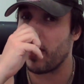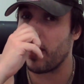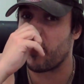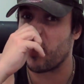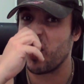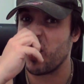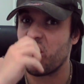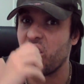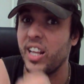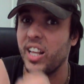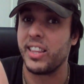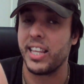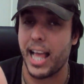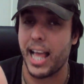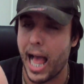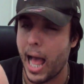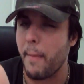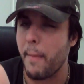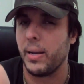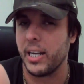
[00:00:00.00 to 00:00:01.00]
if you think
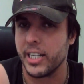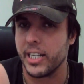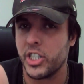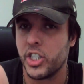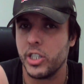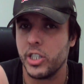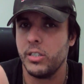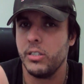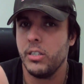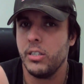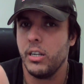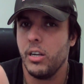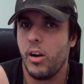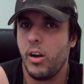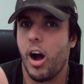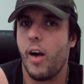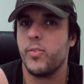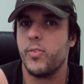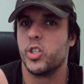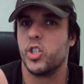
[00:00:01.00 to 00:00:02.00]
the abolition
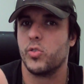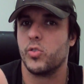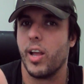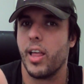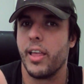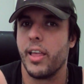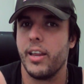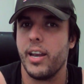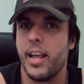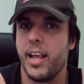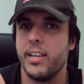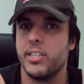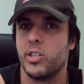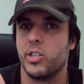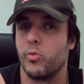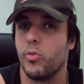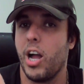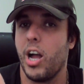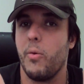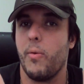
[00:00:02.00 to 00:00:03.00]
of Australia Day is
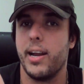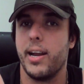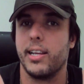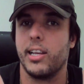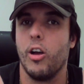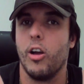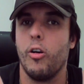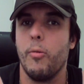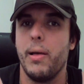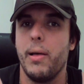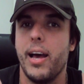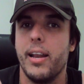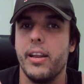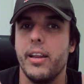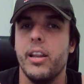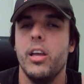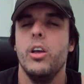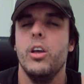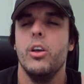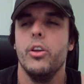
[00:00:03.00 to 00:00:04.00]
the right way to go about
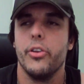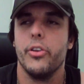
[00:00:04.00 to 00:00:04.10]
it,